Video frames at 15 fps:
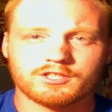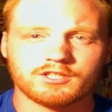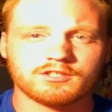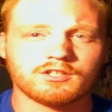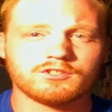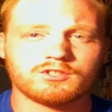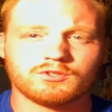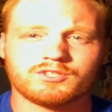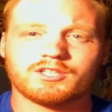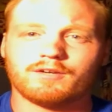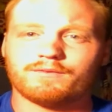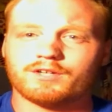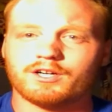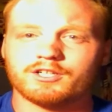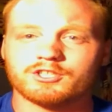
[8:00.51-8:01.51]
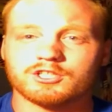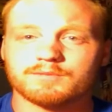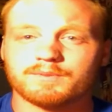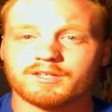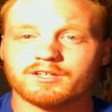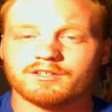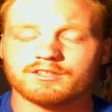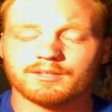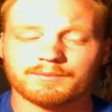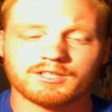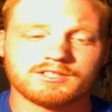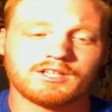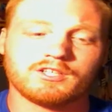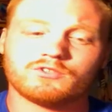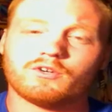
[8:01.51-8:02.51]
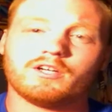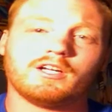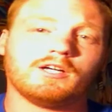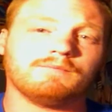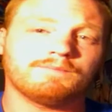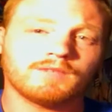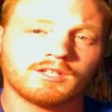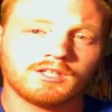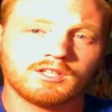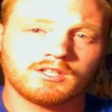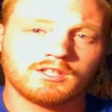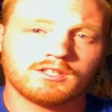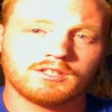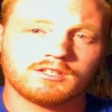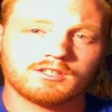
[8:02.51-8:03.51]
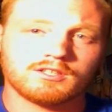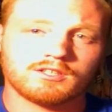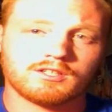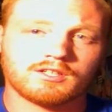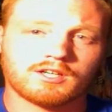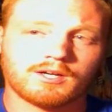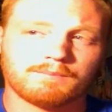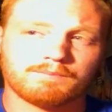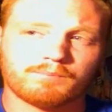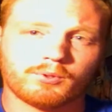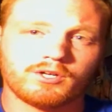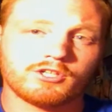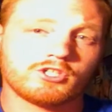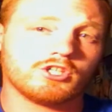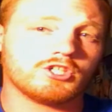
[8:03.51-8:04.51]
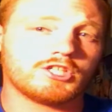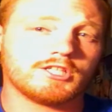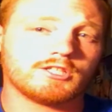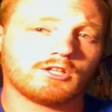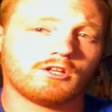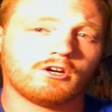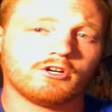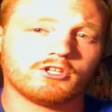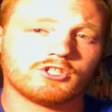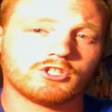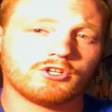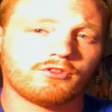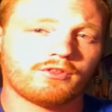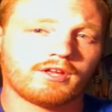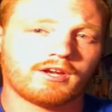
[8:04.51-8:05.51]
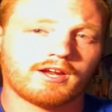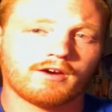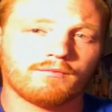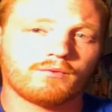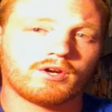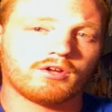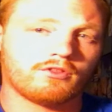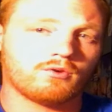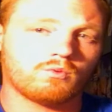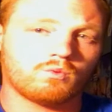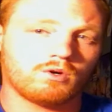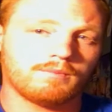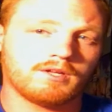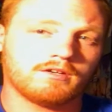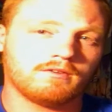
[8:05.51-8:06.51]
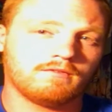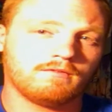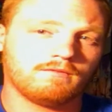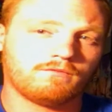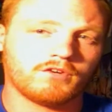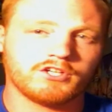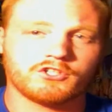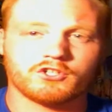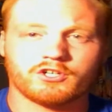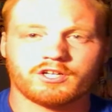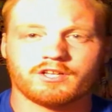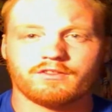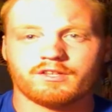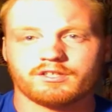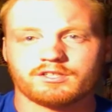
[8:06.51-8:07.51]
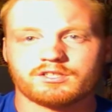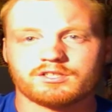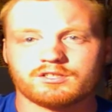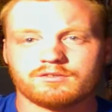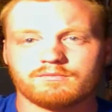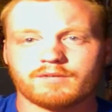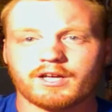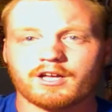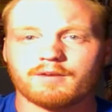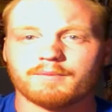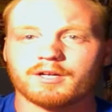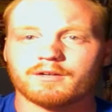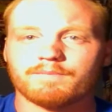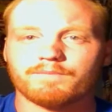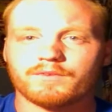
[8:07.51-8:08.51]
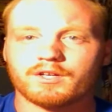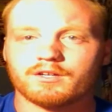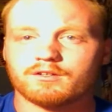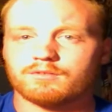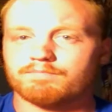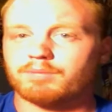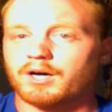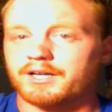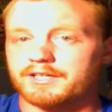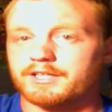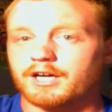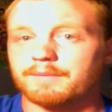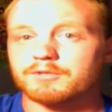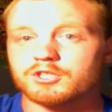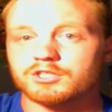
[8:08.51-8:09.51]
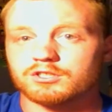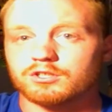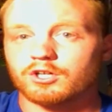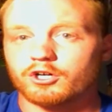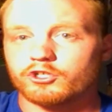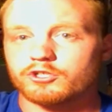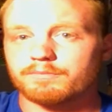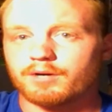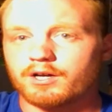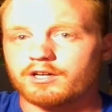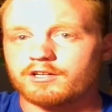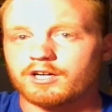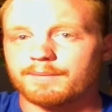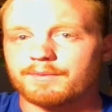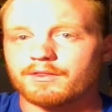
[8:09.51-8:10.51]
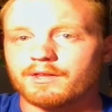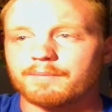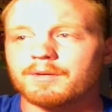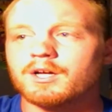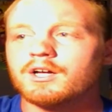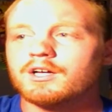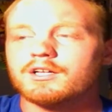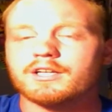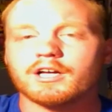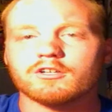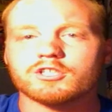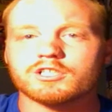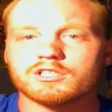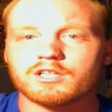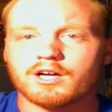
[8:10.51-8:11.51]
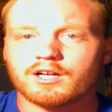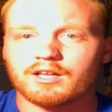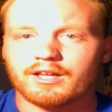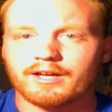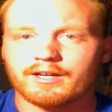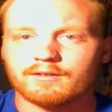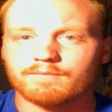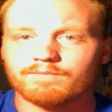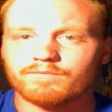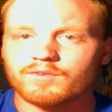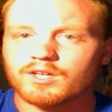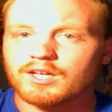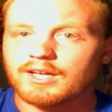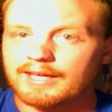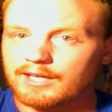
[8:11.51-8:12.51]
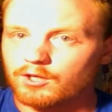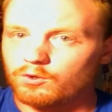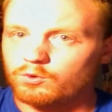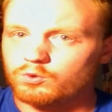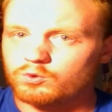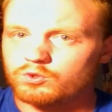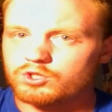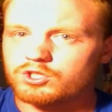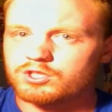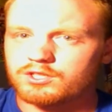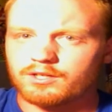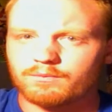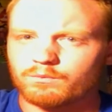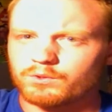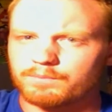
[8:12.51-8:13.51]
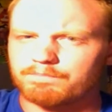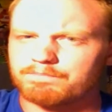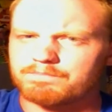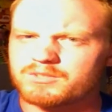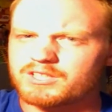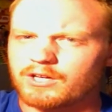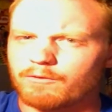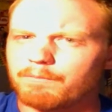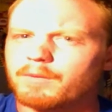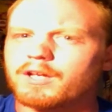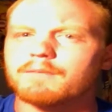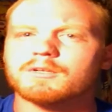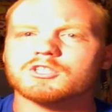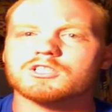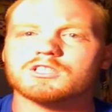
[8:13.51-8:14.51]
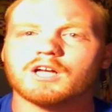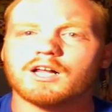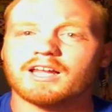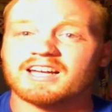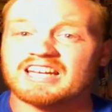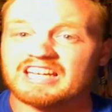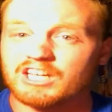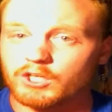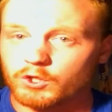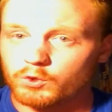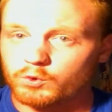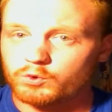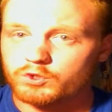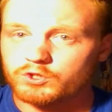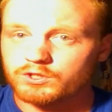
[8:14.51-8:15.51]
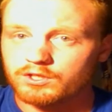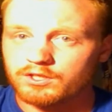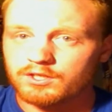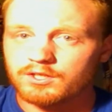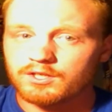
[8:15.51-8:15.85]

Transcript: She's also self-conscious, because, I'm going to say this right now, I'm pretty sure she's larger than every other woman featured in this anime. In body type, she's a larger body type than them. Now, she's not, like, huge. I don't want to sound mean, but she's not, like, huge.